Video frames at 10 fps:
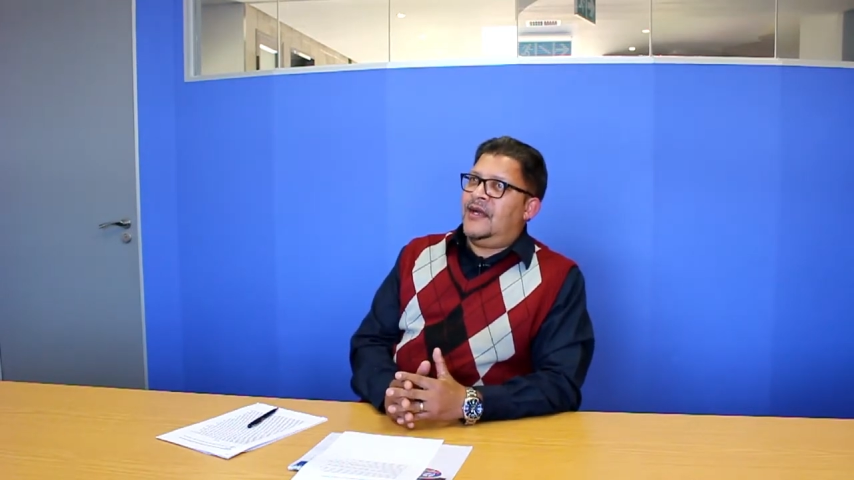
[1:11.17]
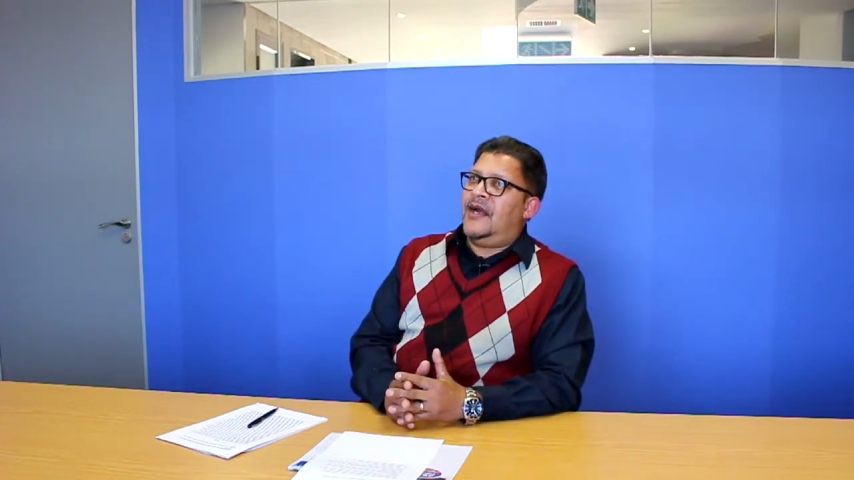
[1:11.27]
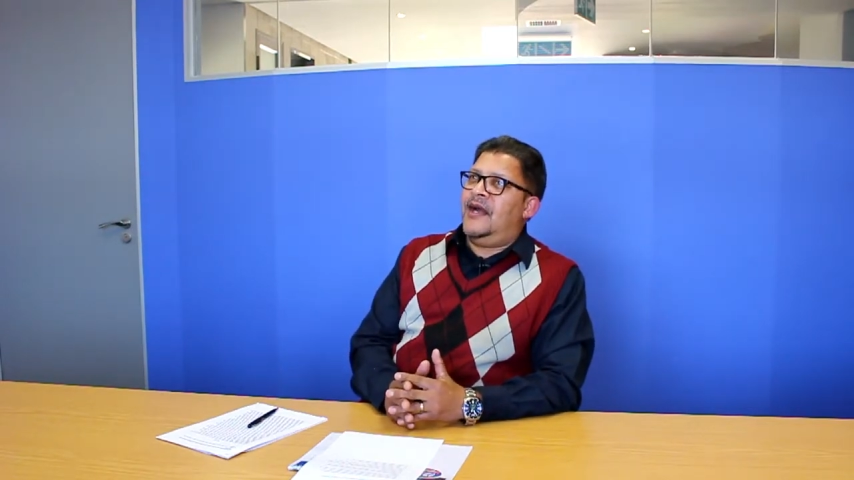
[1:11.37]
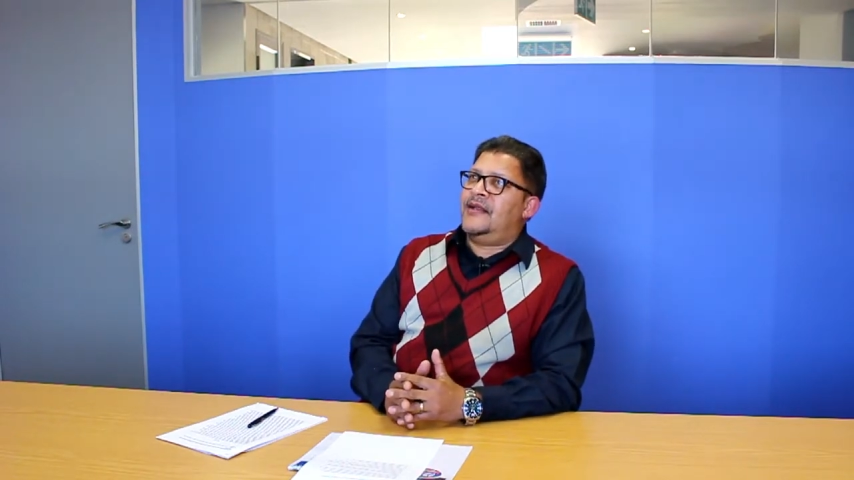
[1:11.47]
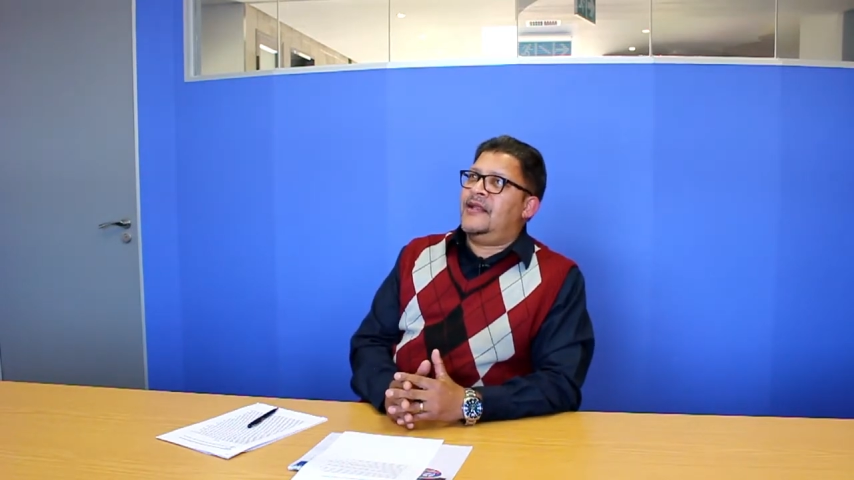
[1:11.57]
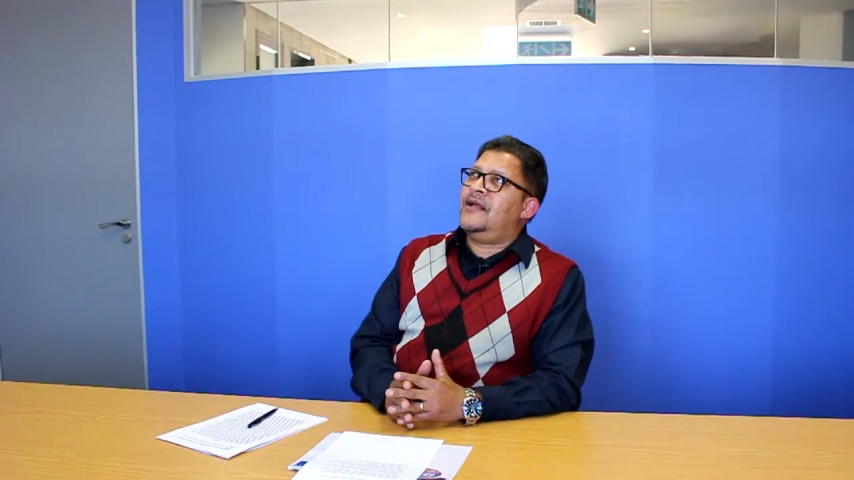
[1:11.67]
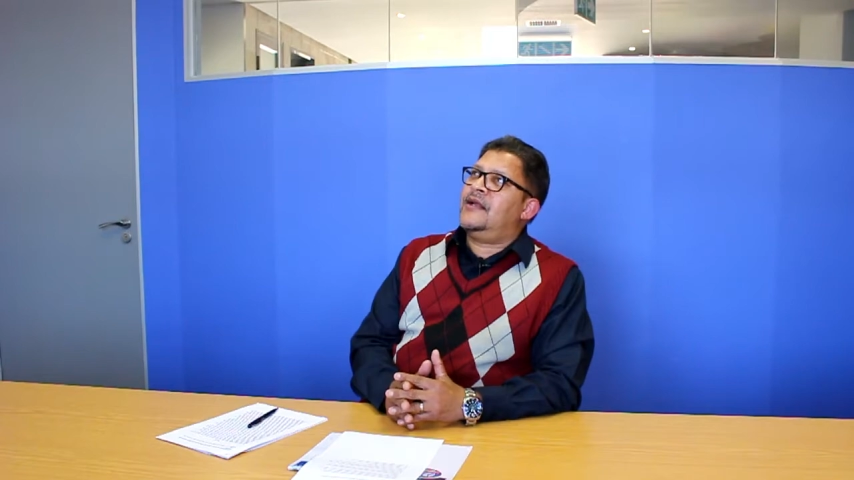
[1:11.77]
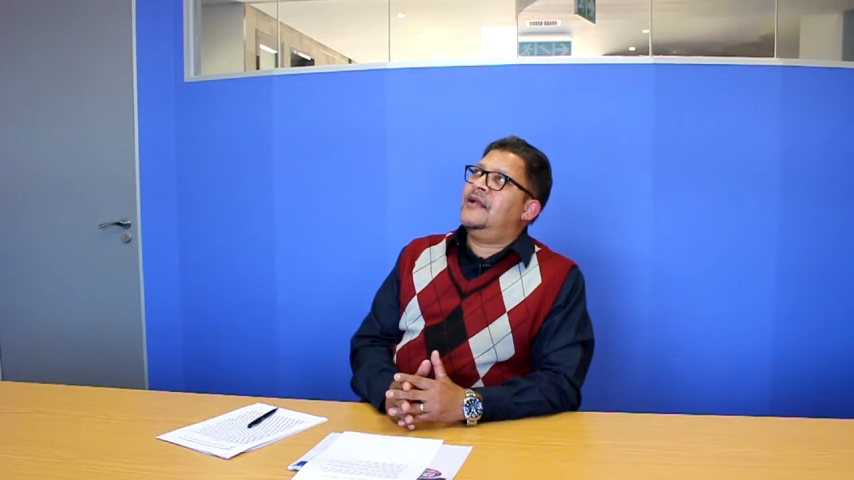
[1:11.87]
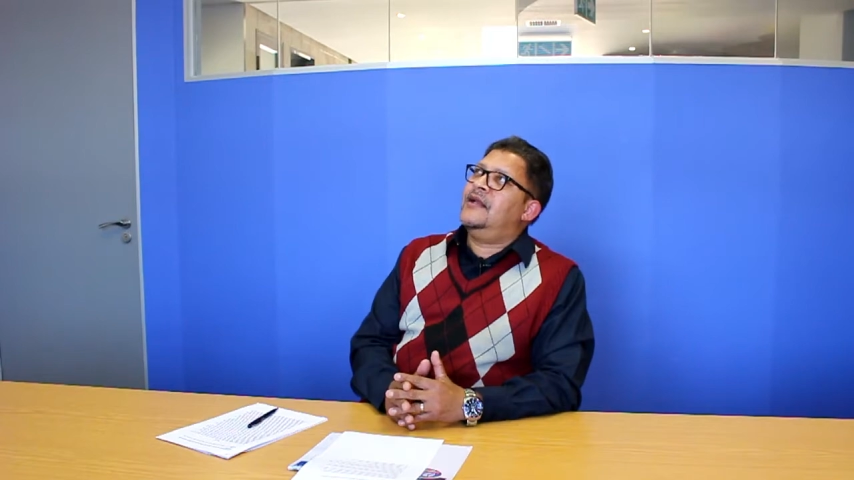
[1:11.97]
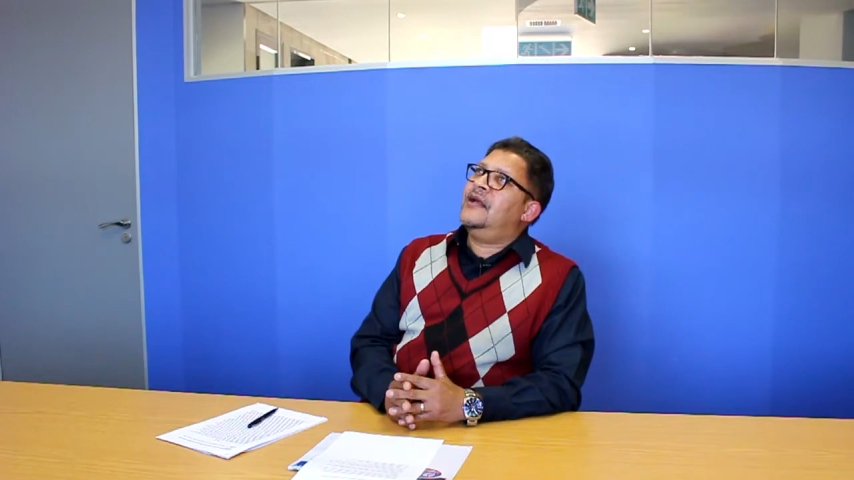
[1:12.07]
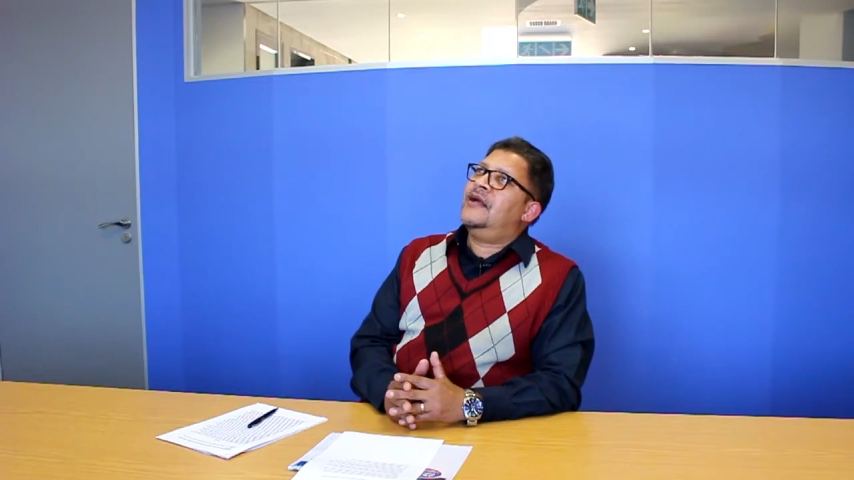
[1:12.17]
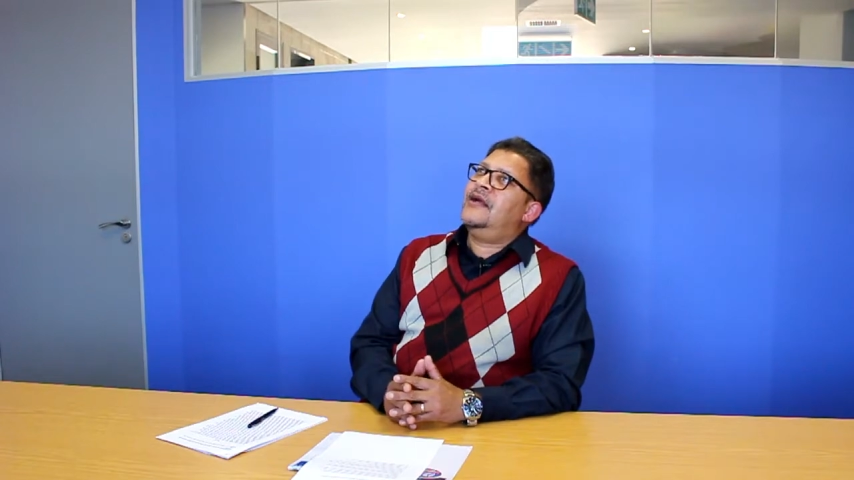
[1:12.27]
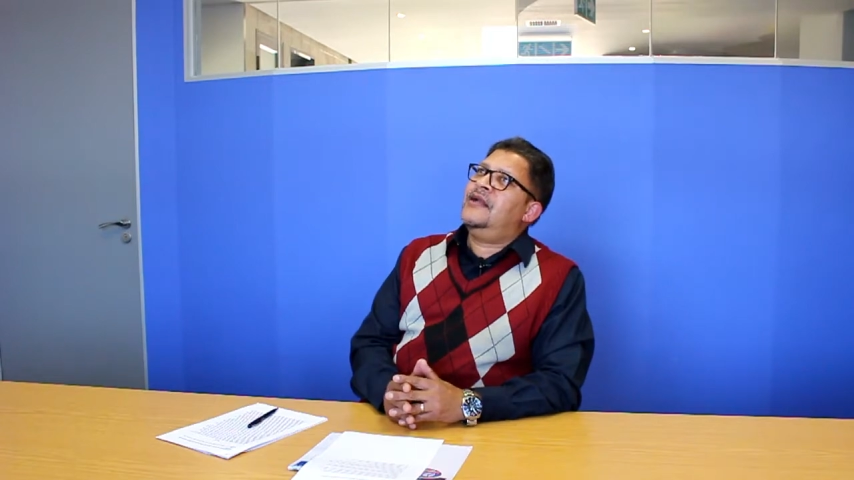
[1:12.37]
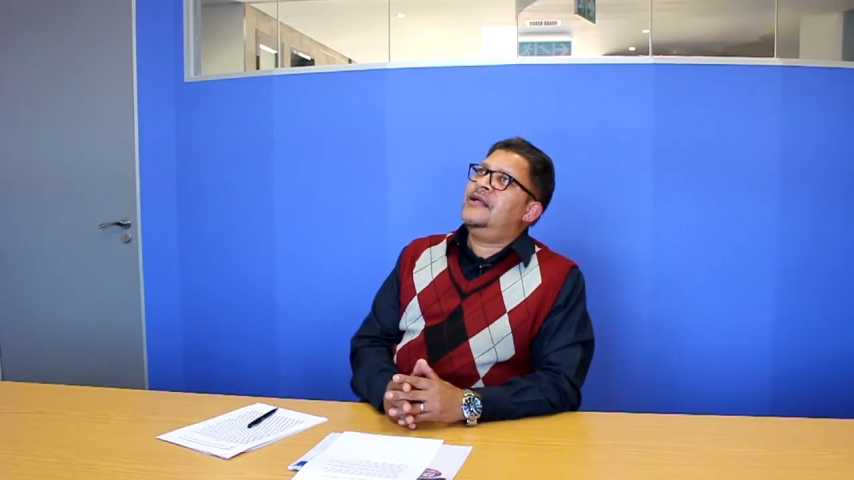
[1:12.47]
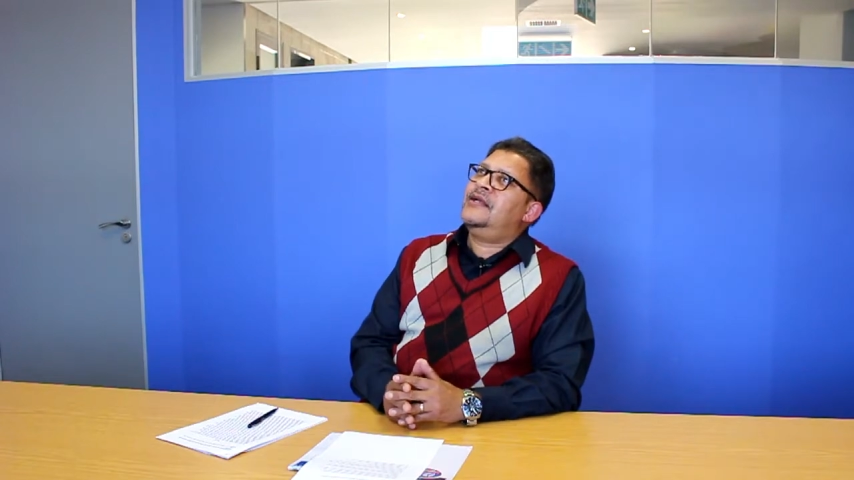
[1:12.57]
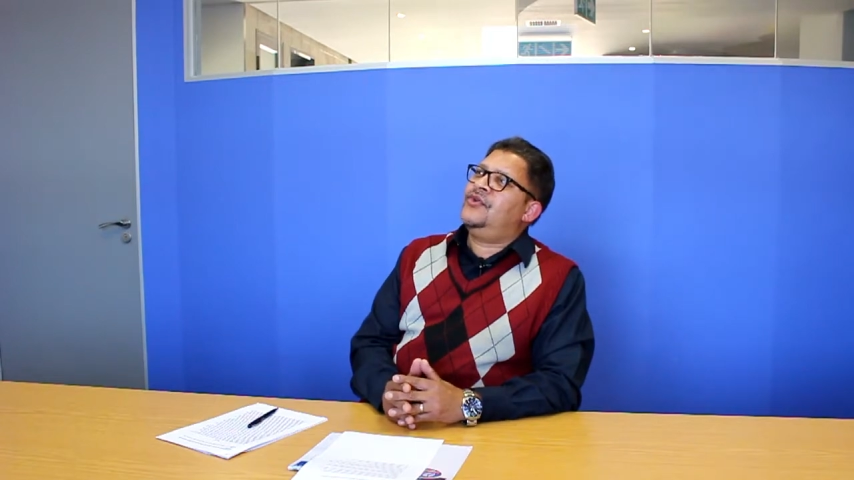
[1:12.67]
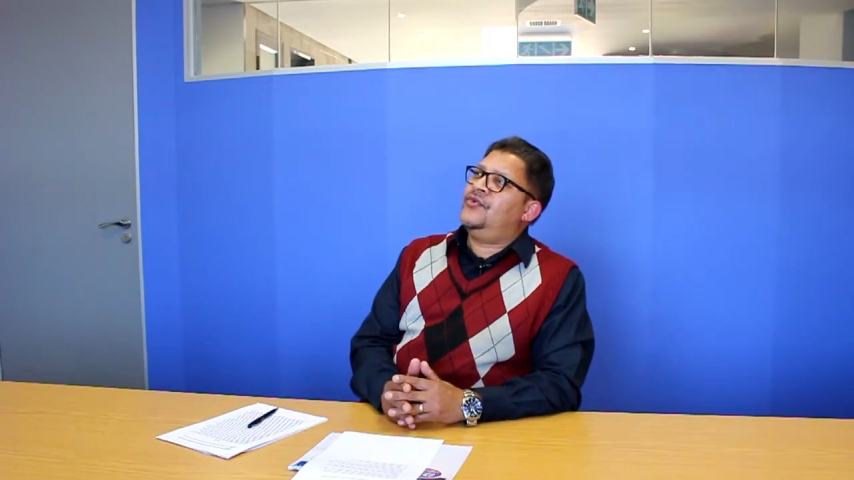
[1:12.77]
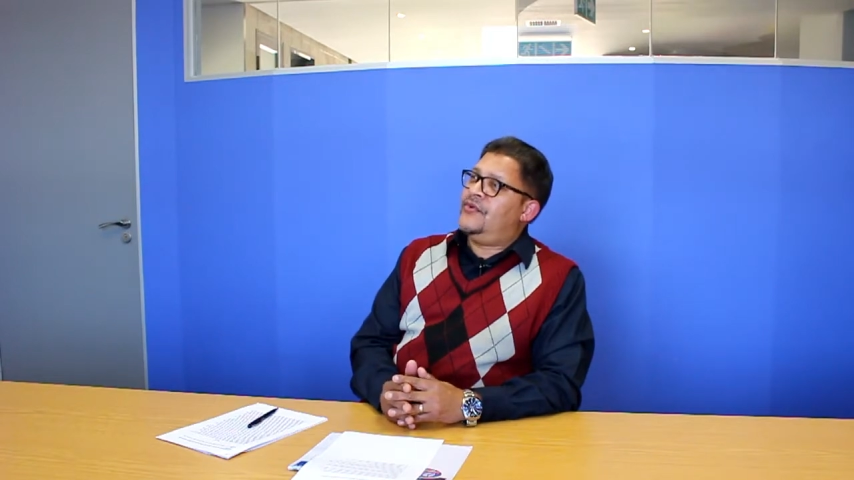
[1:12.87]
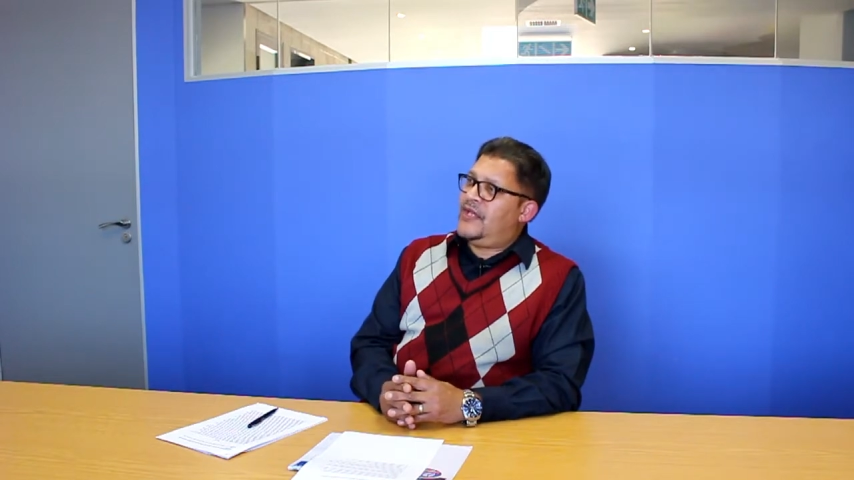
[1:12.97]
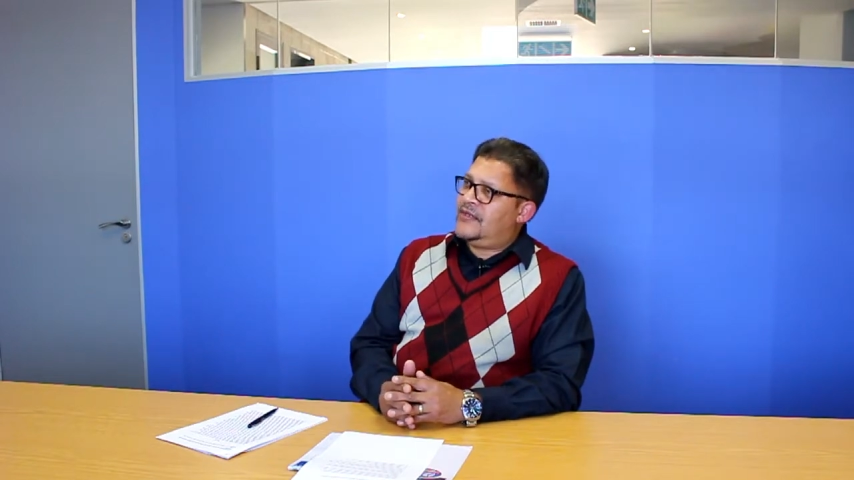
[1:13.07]
I think, in the early
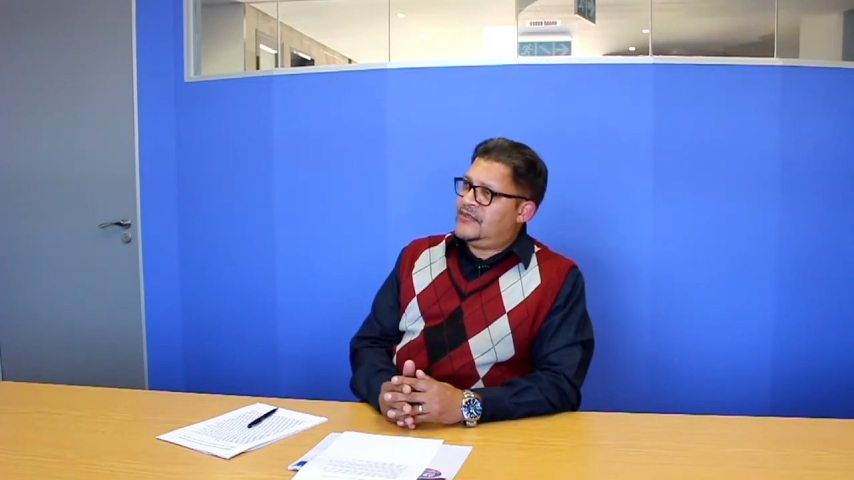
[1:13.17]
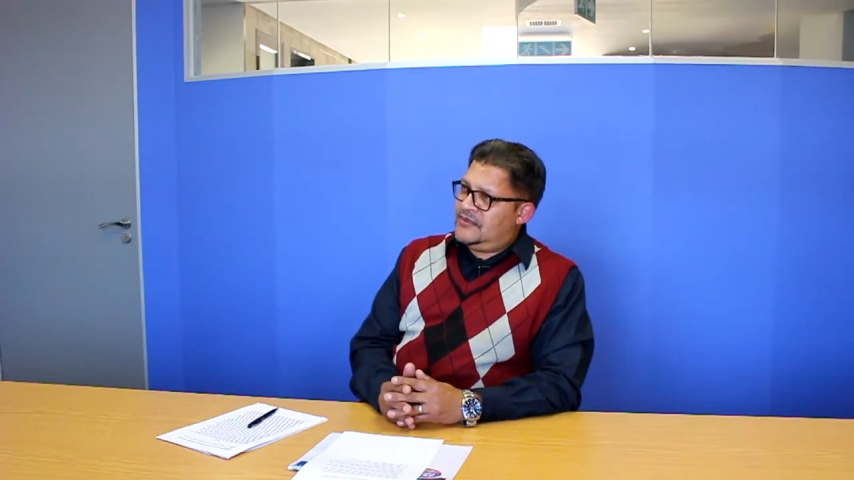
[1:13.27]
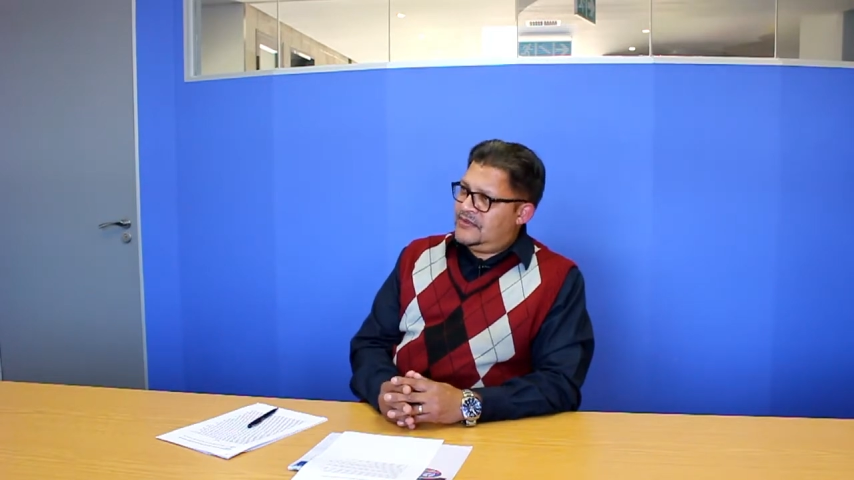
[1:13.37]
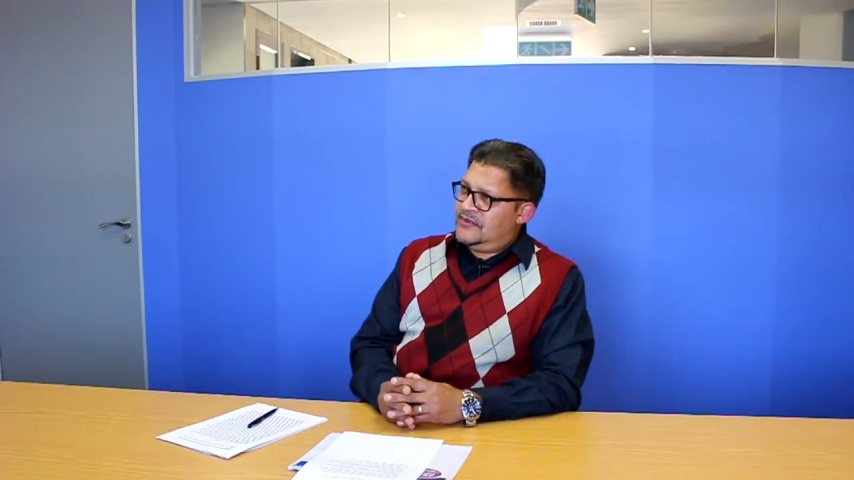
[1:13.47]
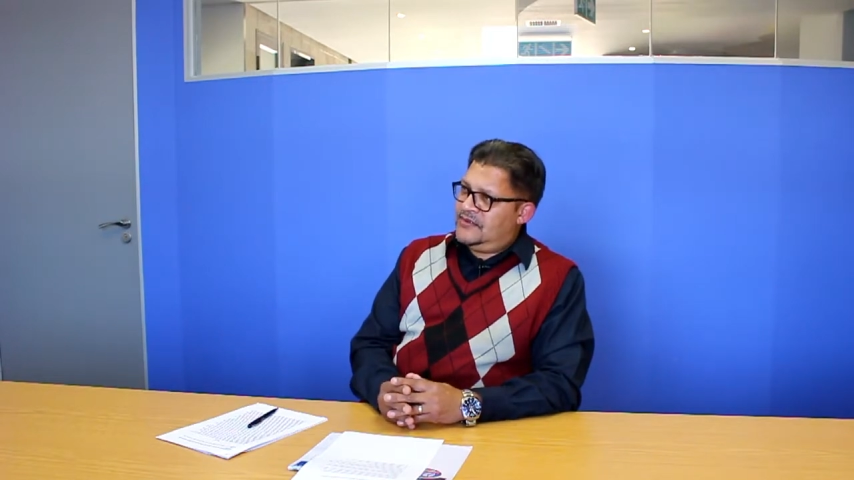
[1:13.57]
2000s,